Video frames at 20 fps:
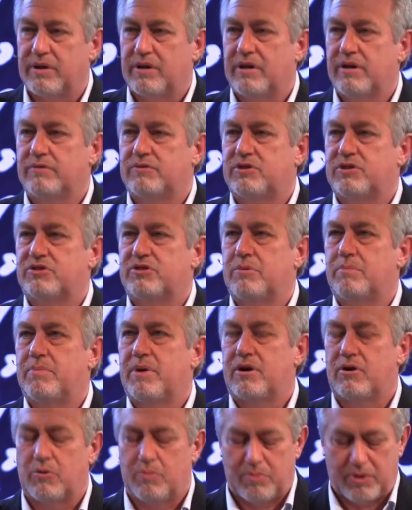it gives us a
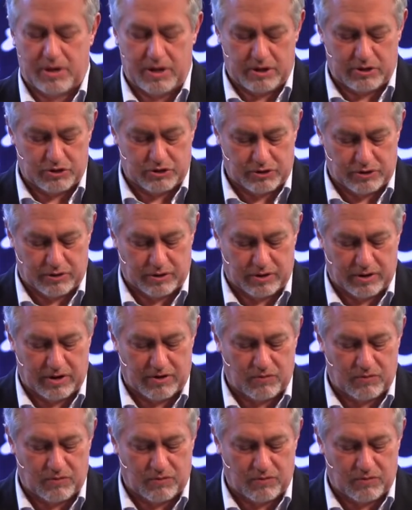better picture